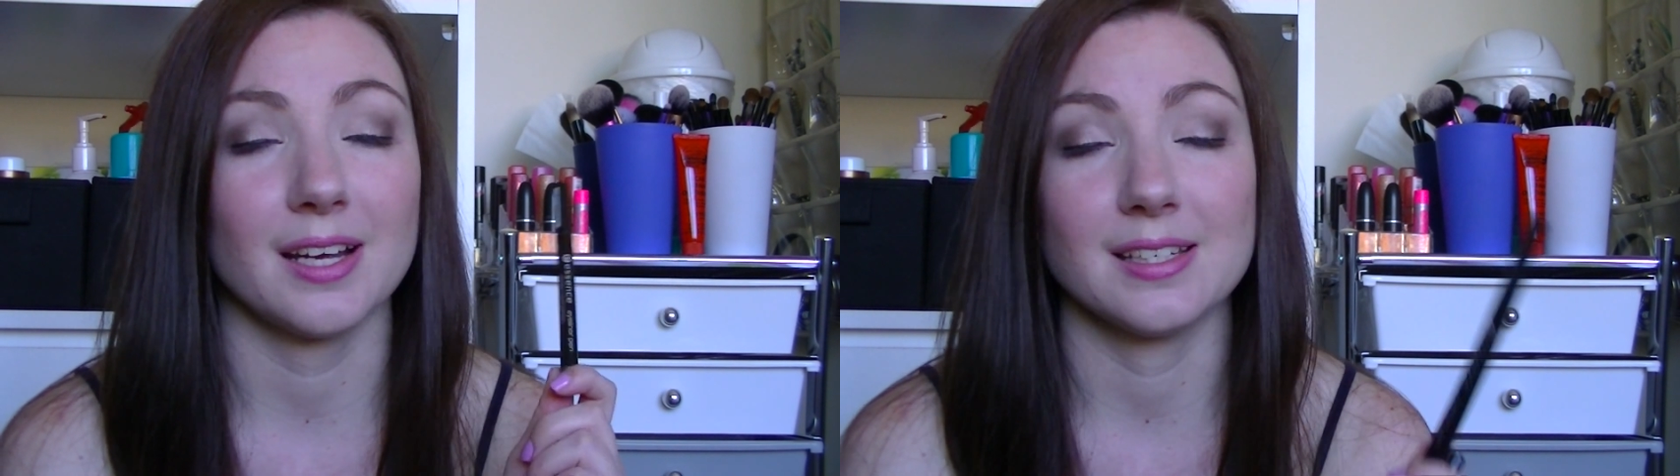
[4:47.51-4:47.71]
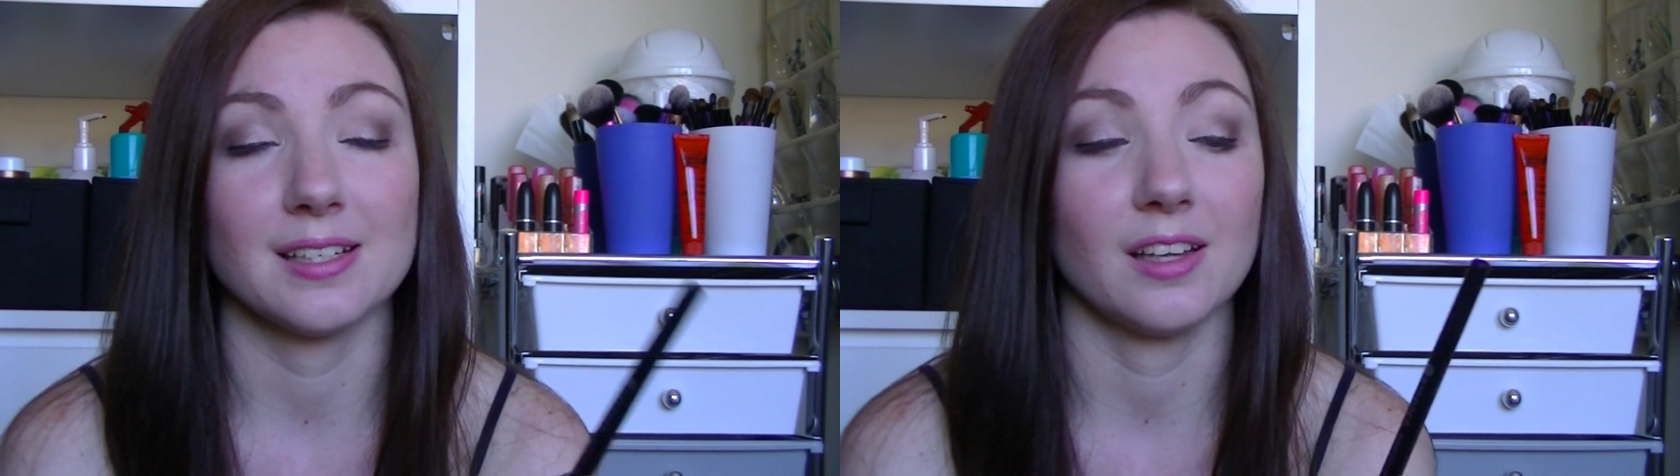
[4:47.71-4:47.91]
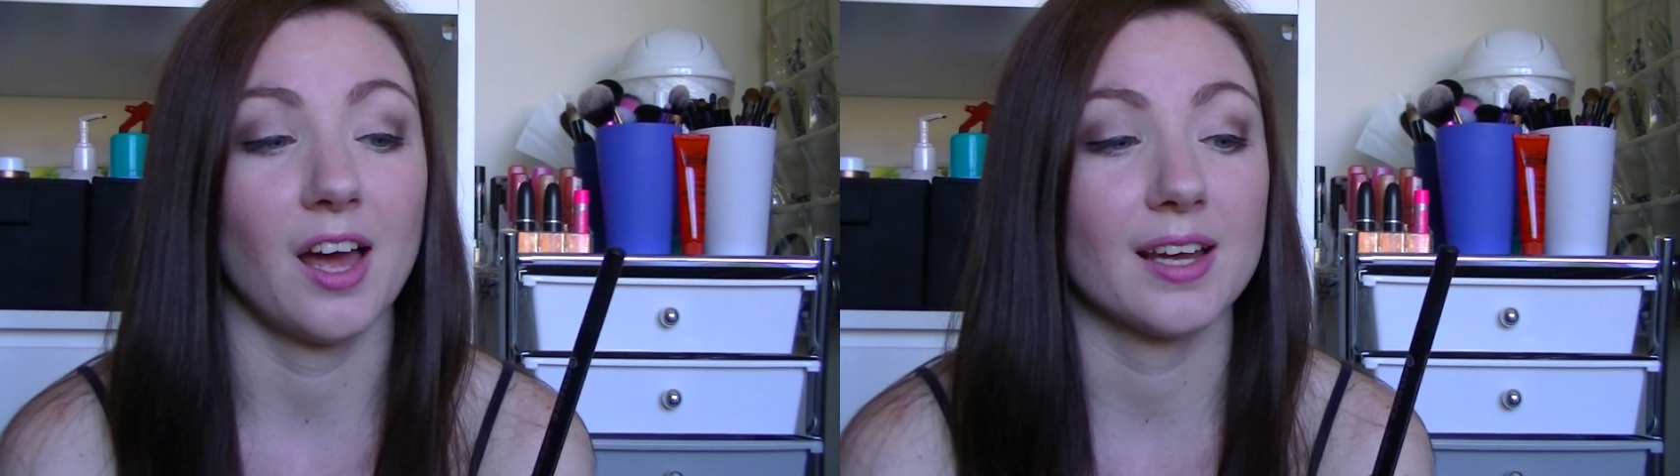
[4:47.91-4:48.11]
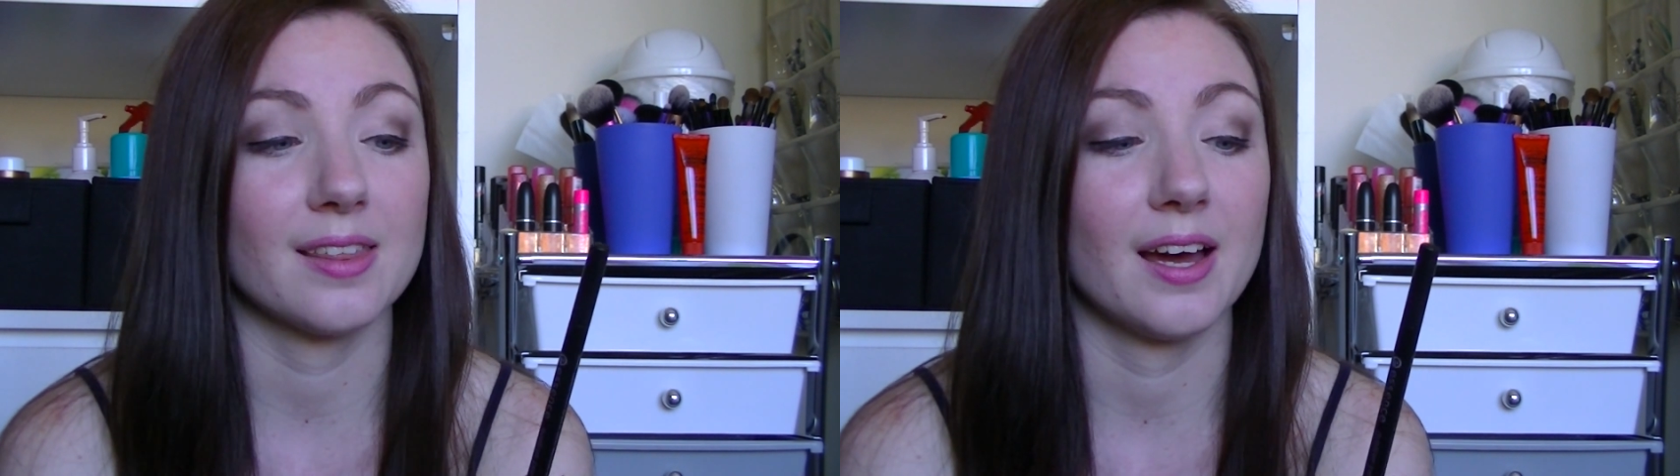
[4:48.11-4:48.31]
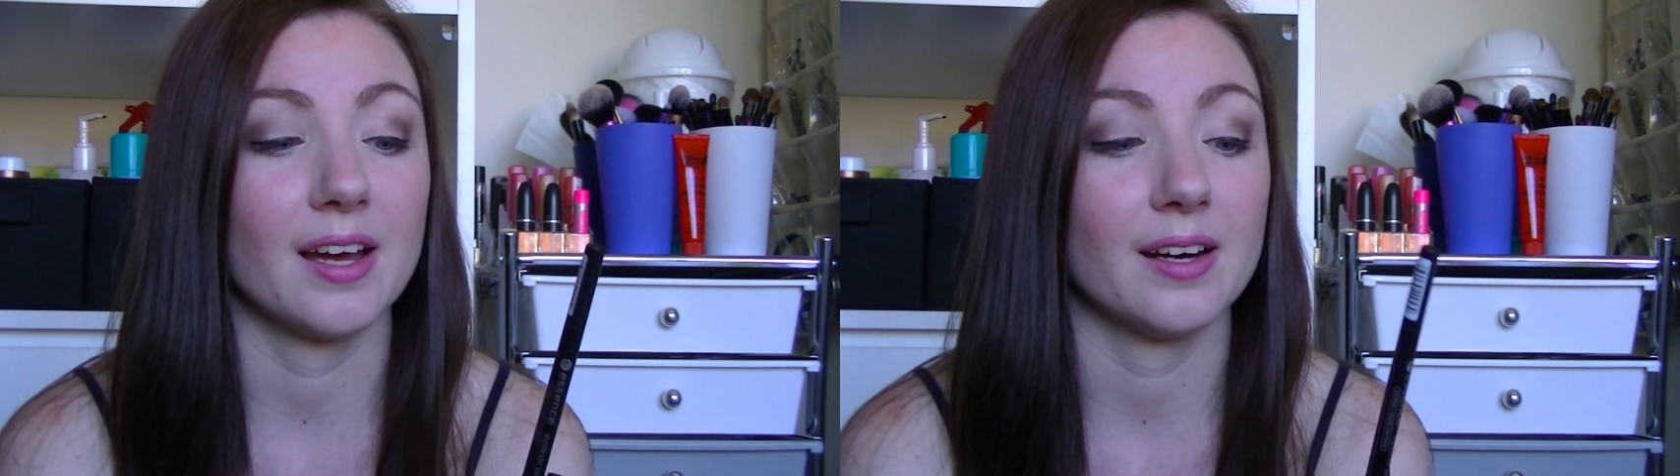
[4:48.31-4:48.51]
I didn't like
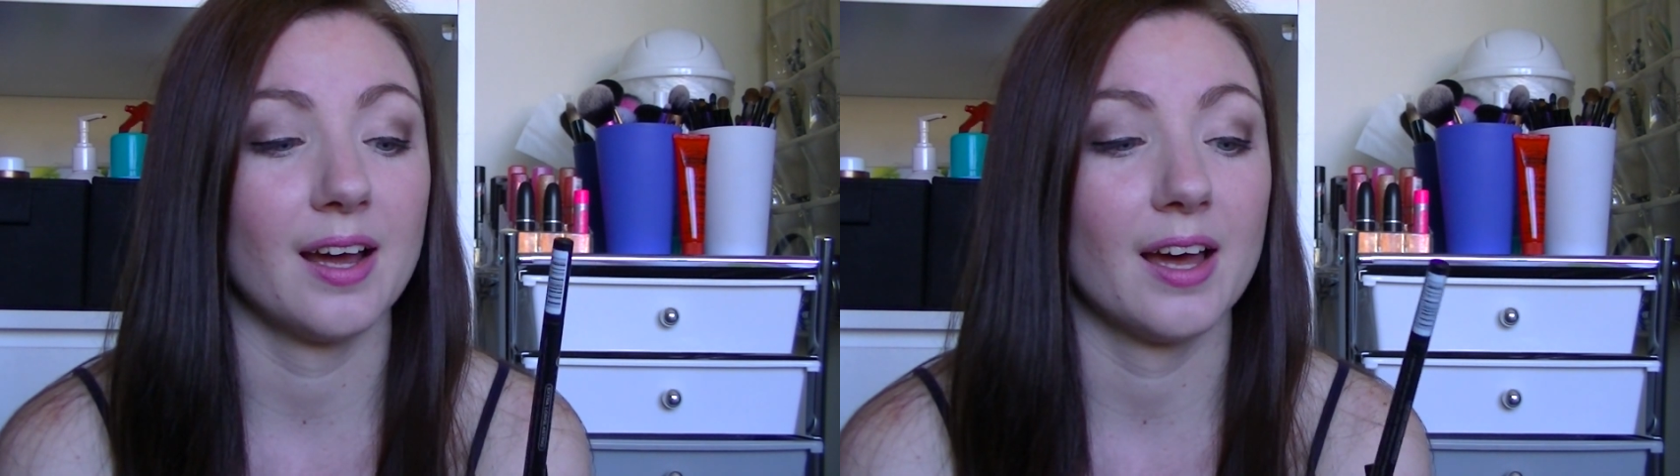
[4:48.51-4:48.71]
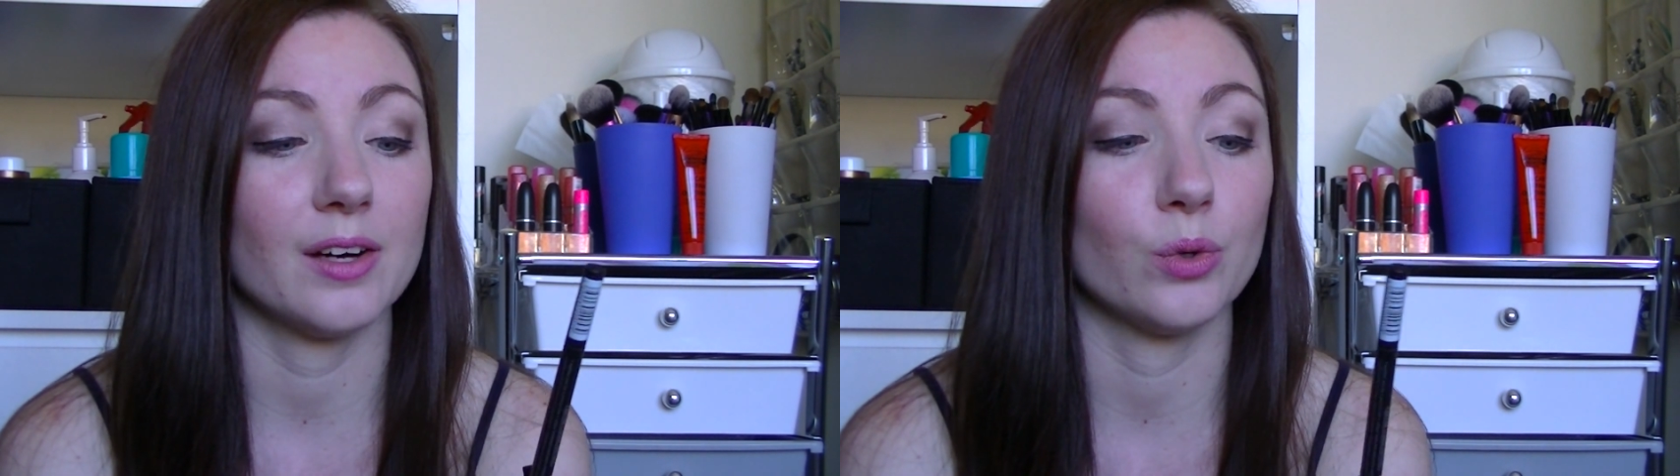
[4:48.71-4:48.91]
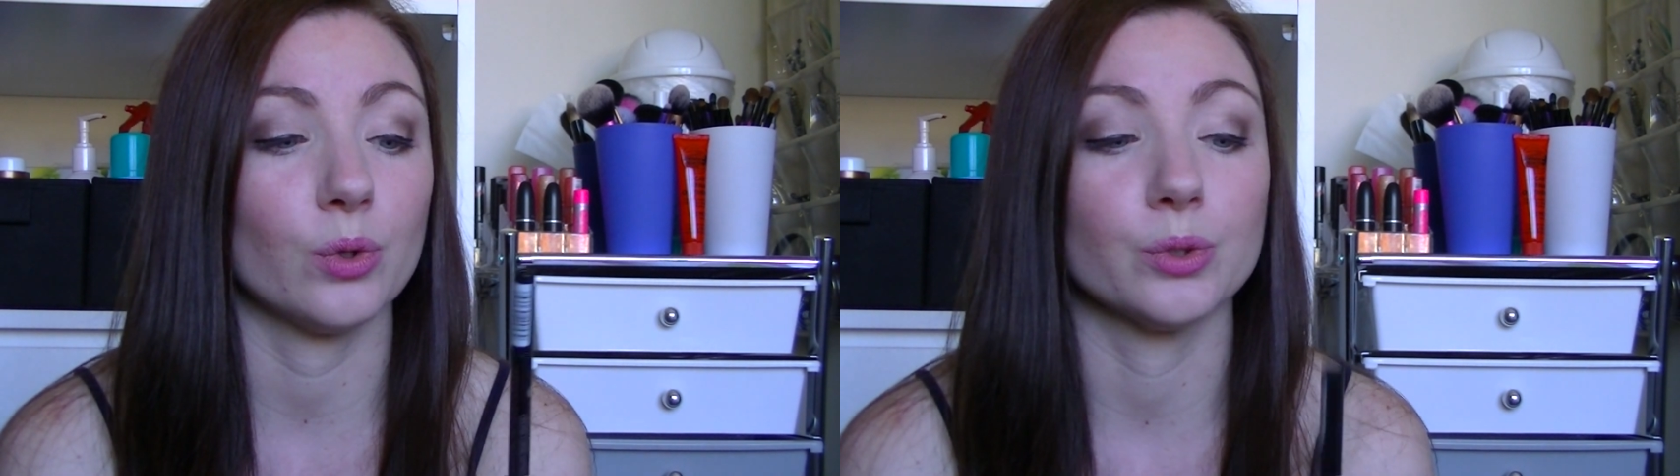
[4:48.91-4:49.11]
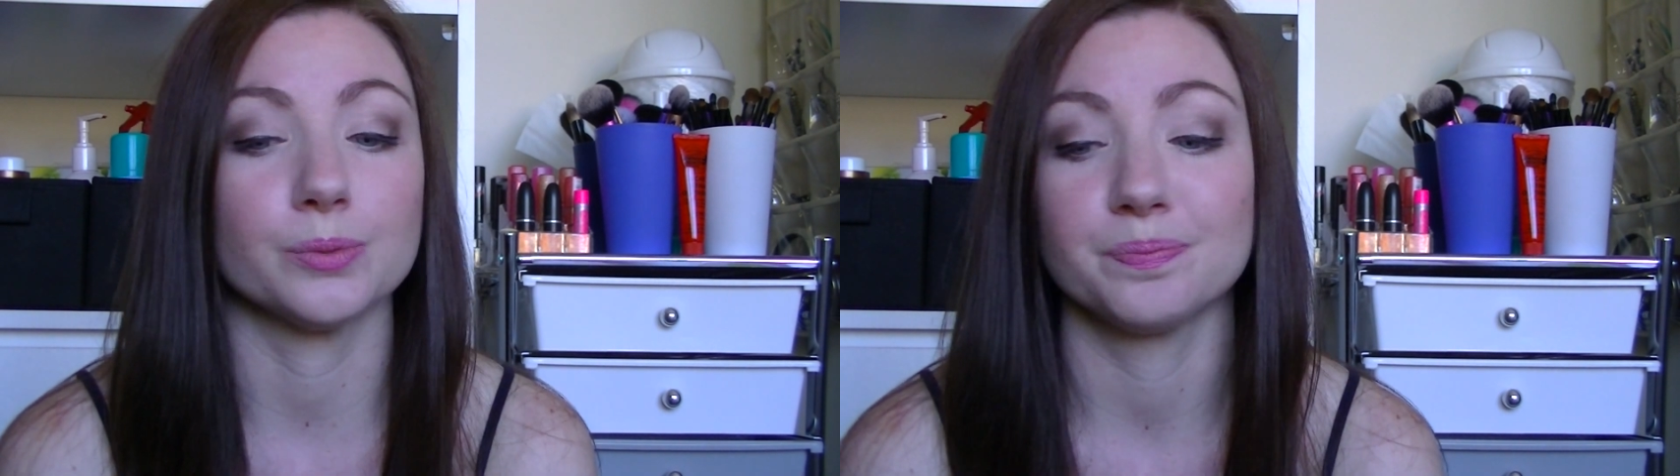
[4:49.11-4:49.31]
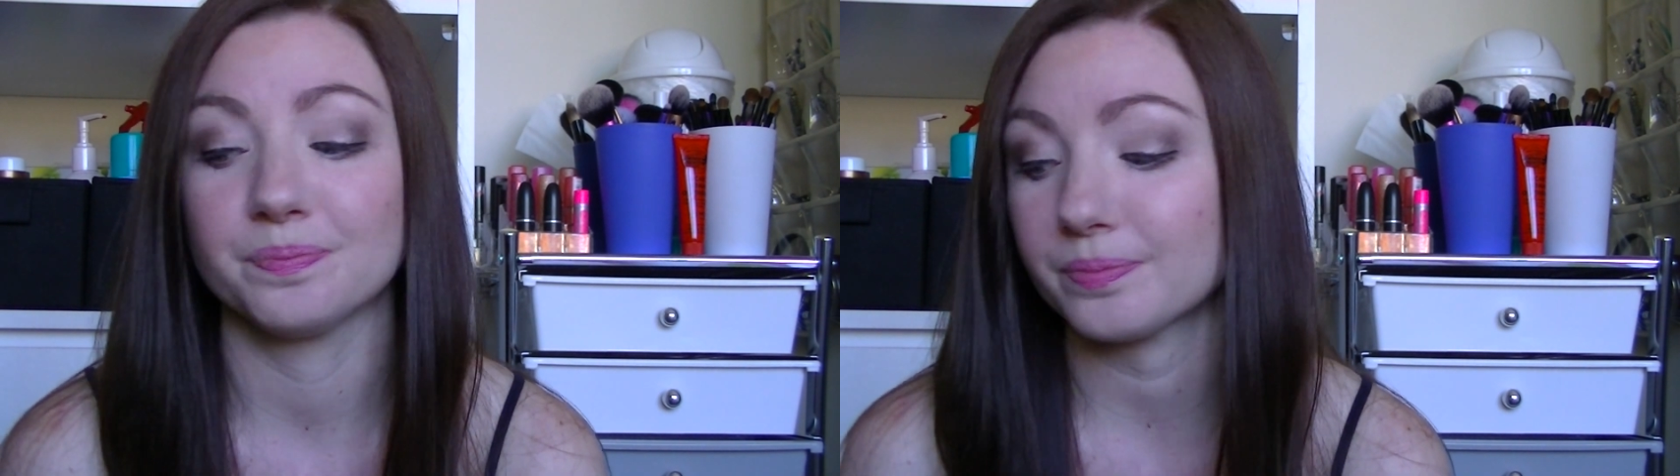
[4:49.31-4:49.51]
that at all.